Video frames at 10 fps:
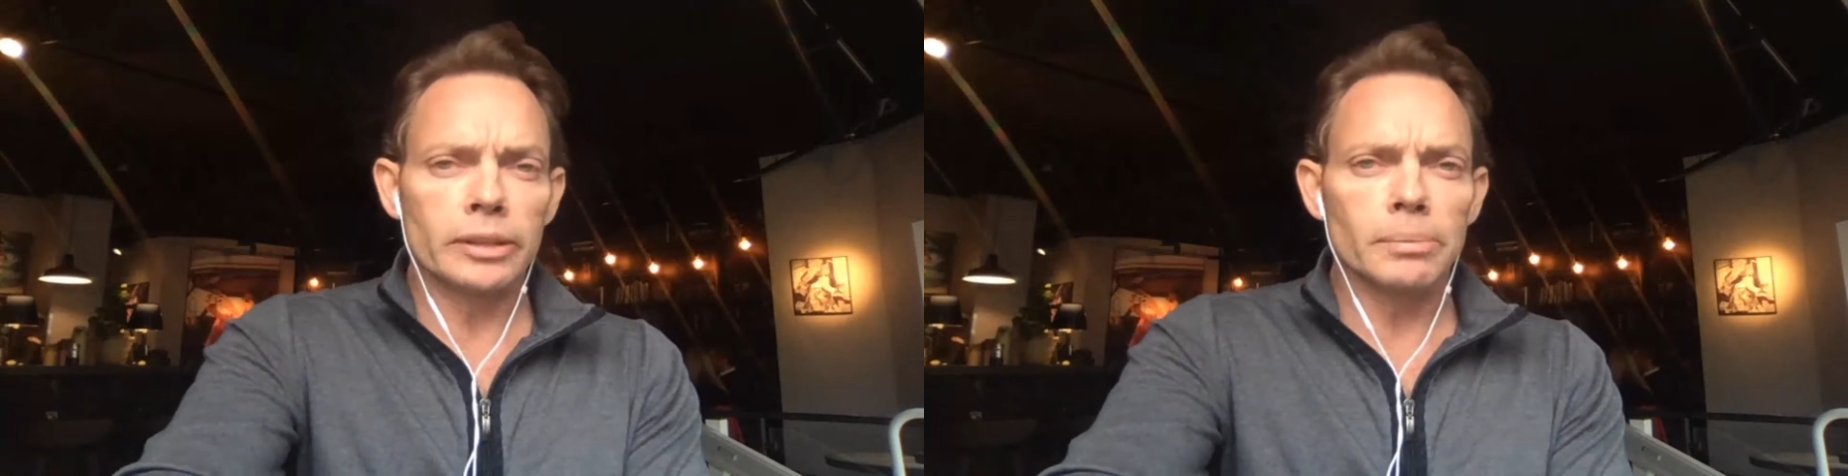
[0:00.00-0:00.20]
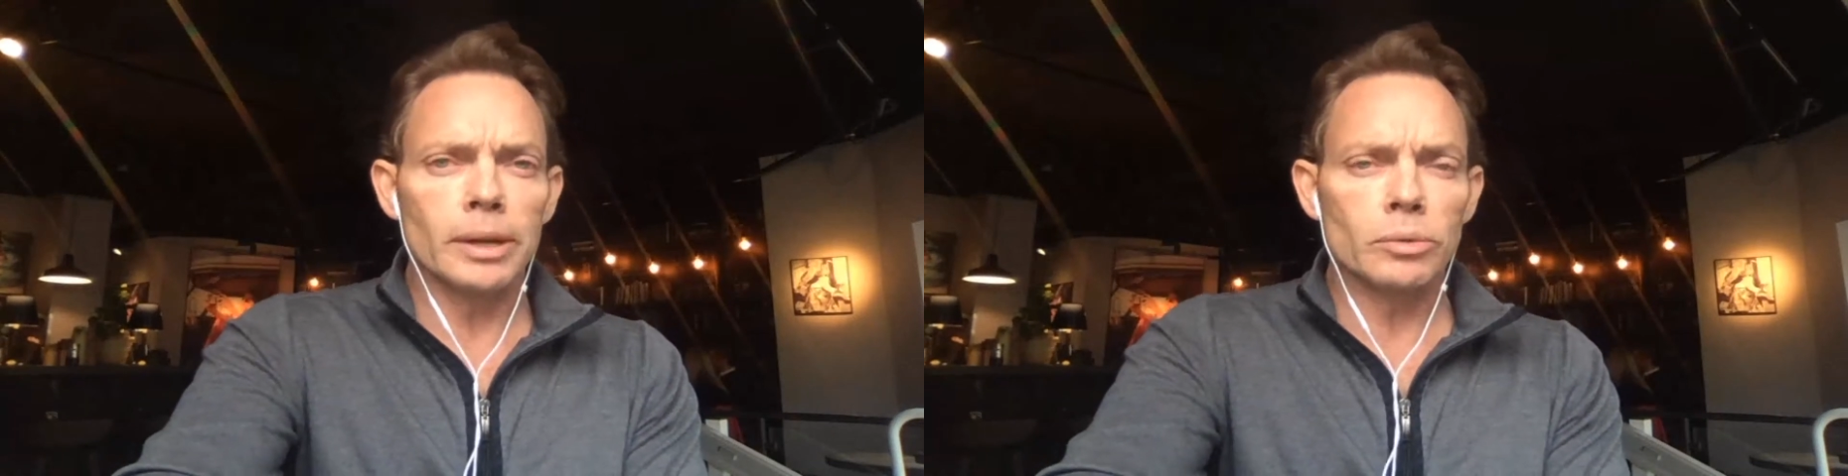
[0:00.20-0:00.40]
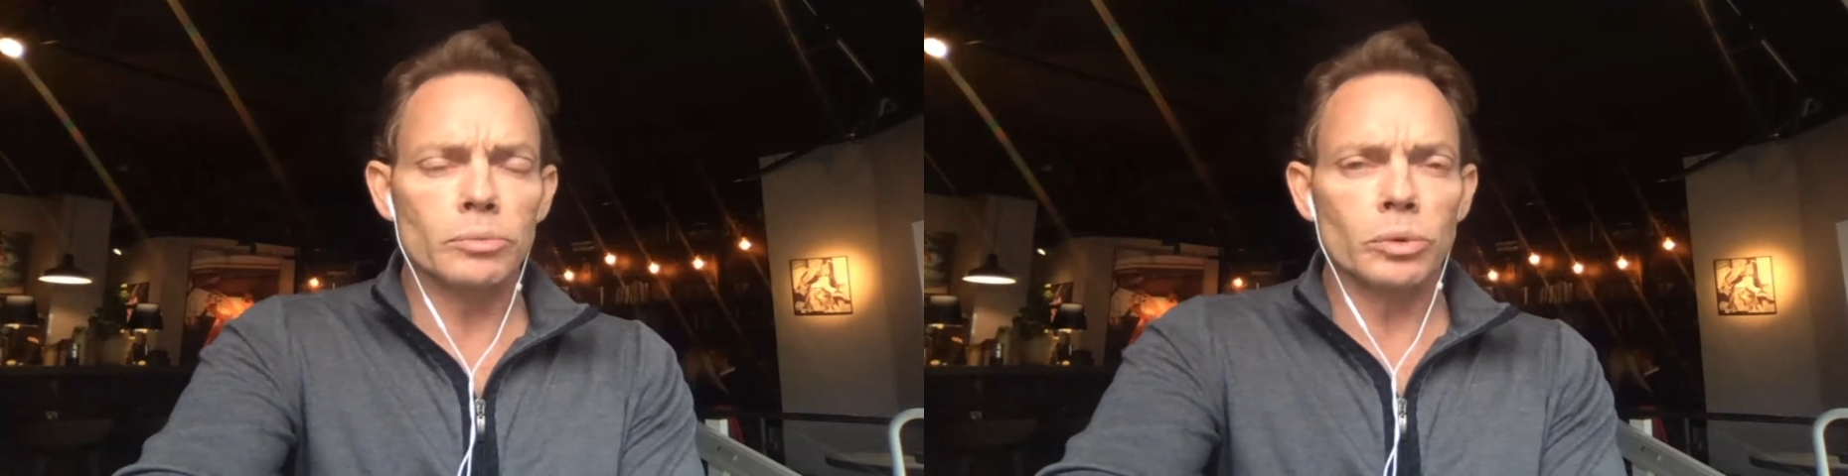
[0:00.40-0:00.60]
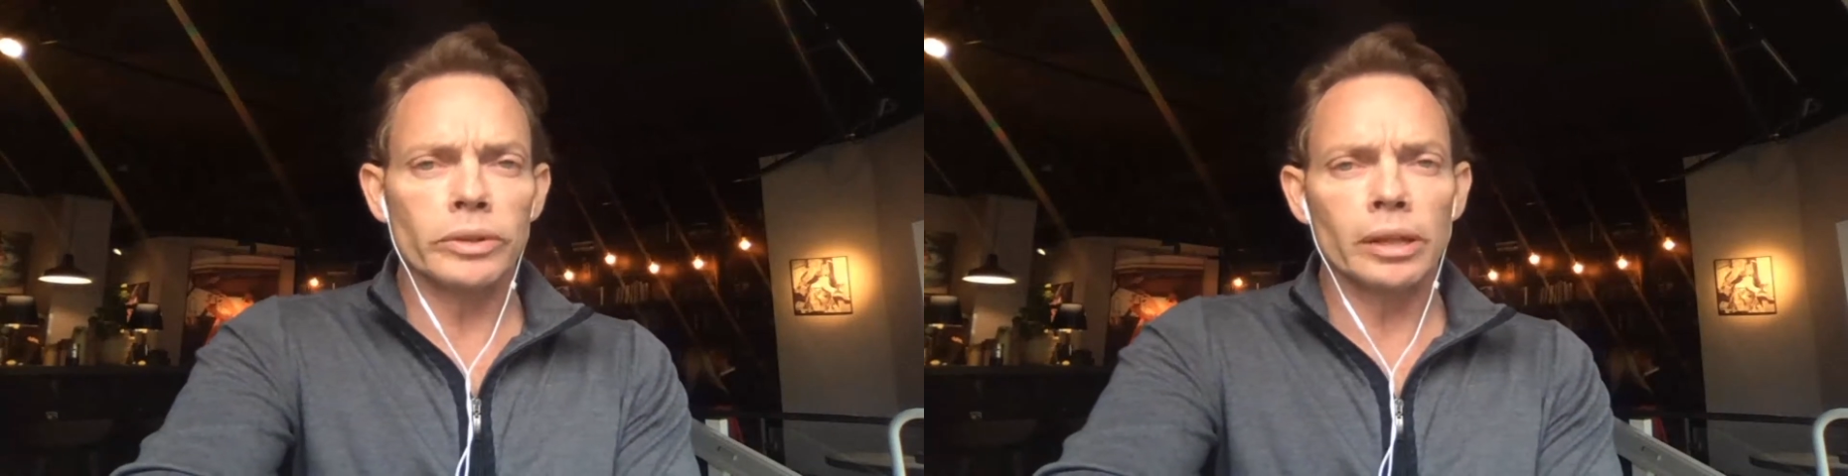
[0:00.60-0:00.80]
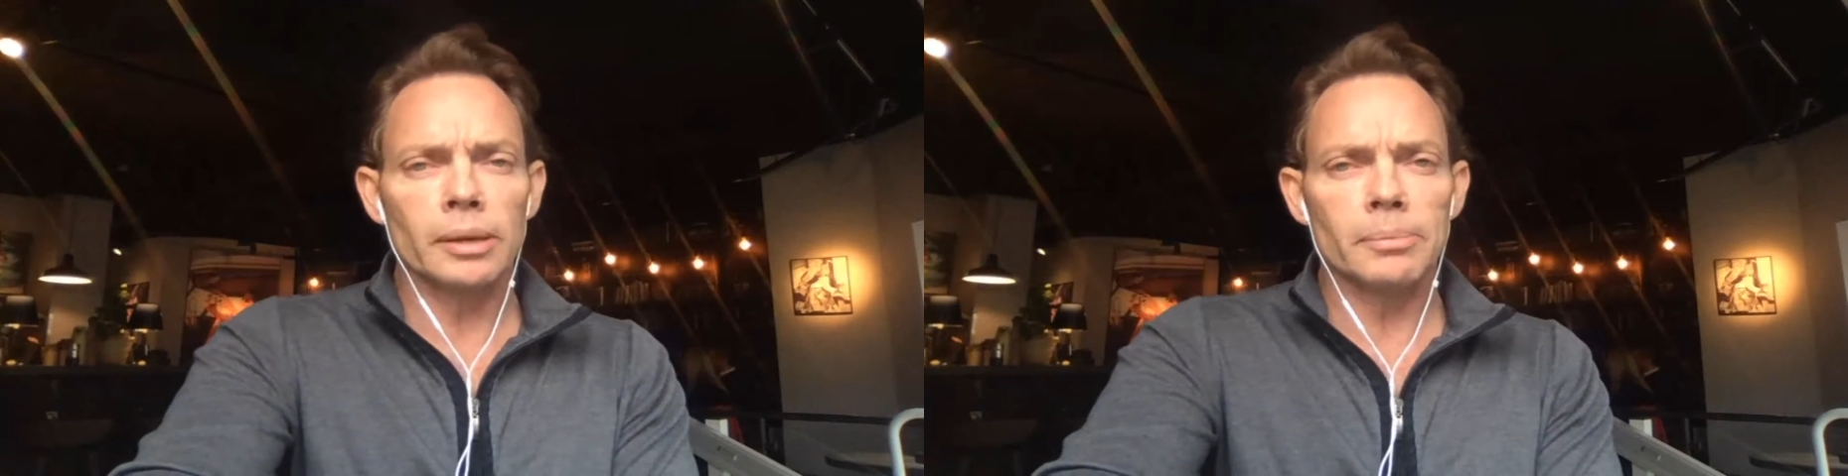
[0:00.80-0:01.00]
the mushrooms were
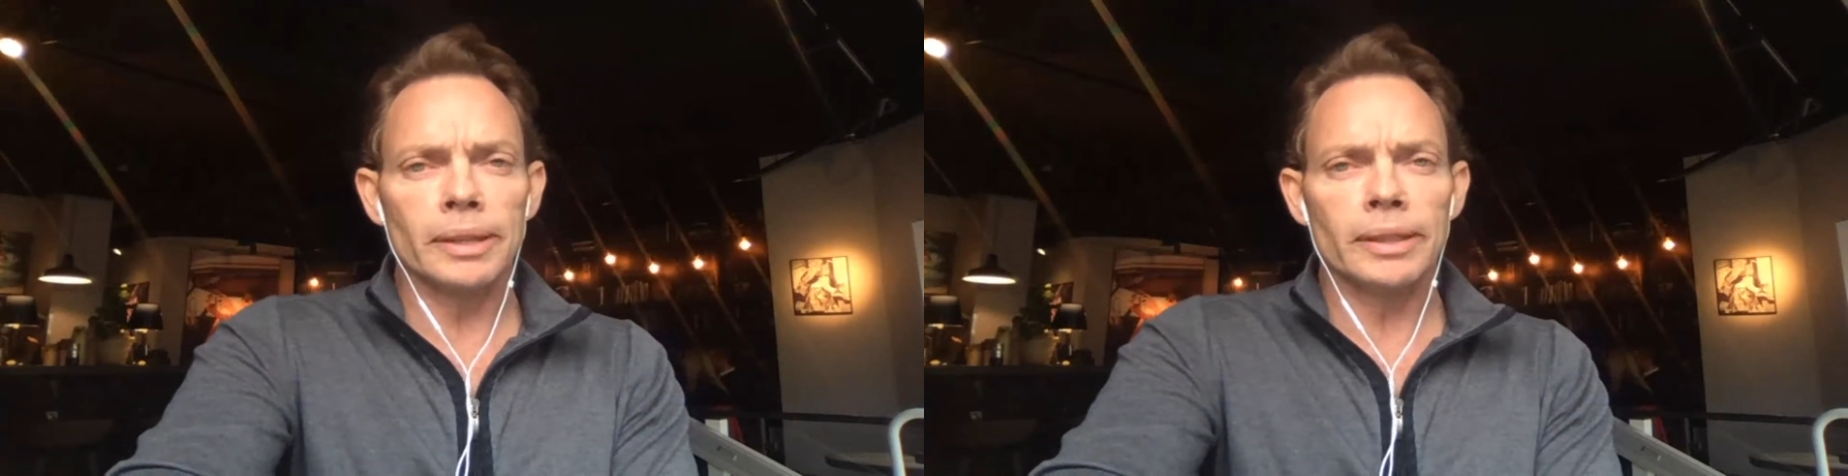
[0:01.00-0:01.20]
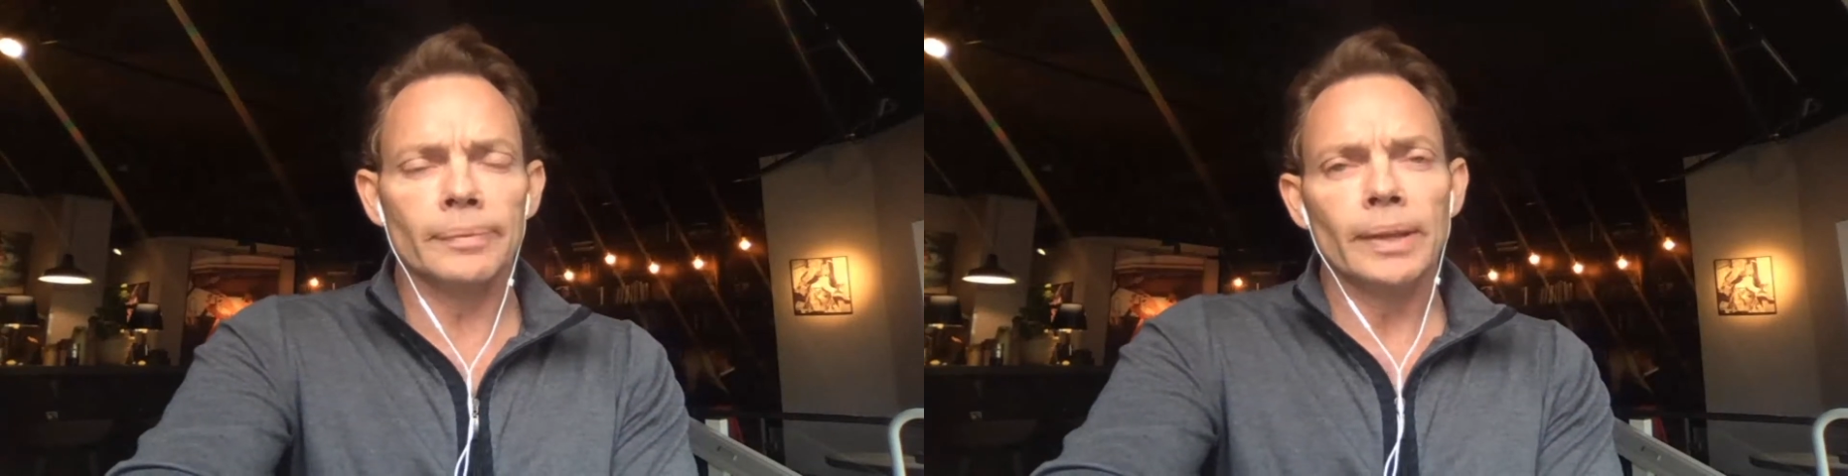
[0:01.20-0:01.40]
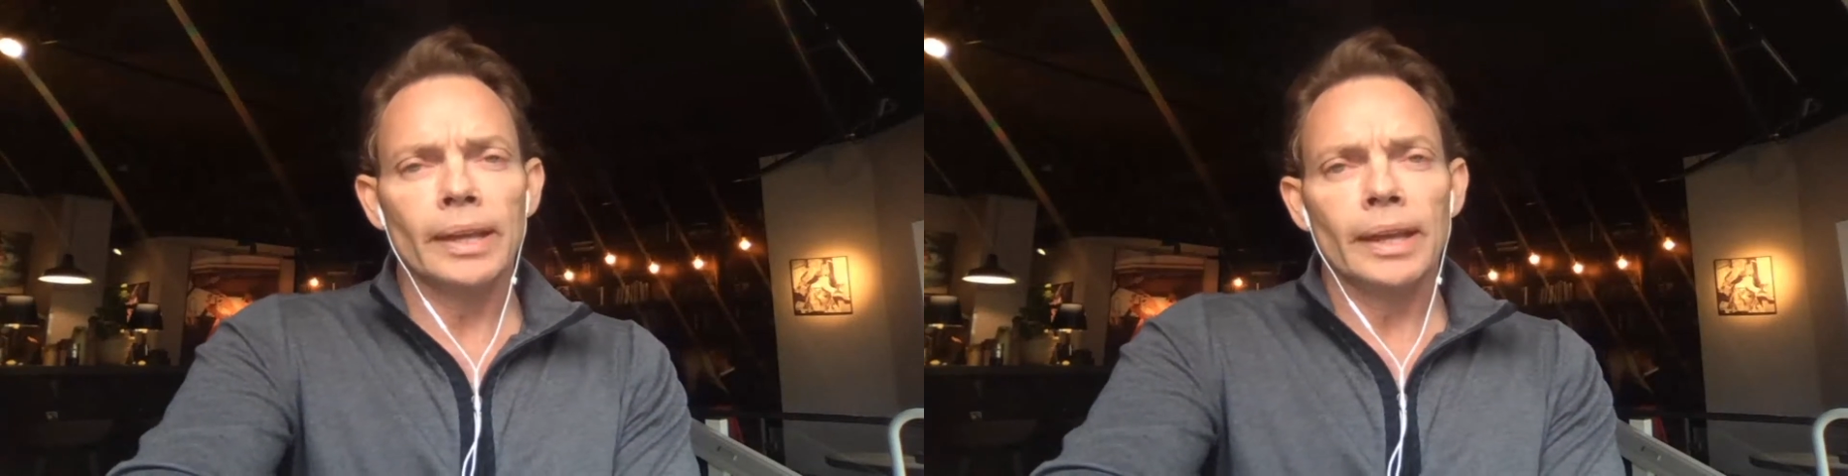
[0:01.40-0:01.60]
telling me that